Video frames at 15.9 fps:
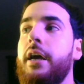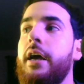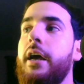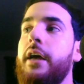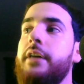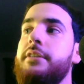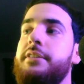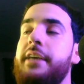
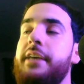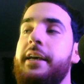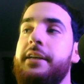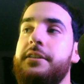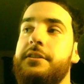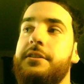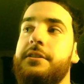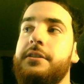
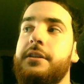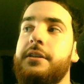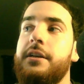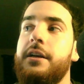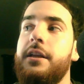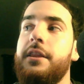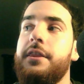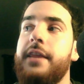takes
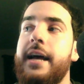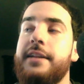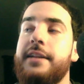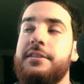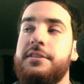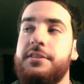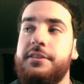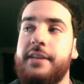that
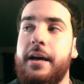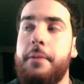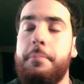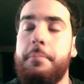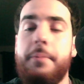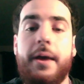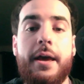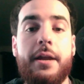step
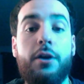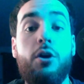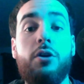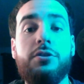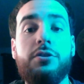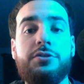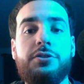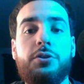and
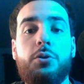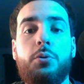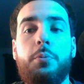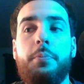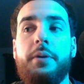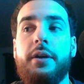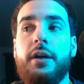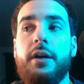also
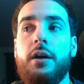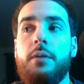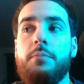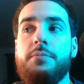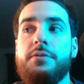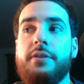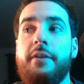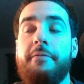
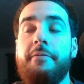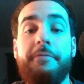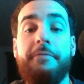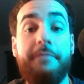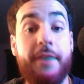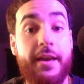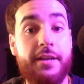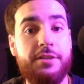becomes a
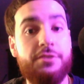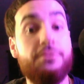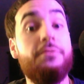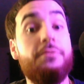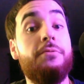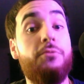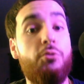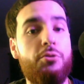face
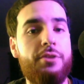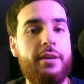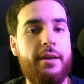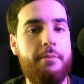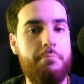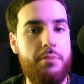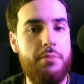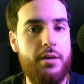for the
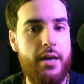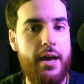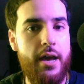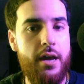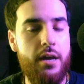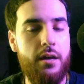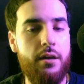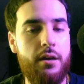
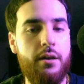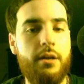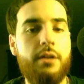NBA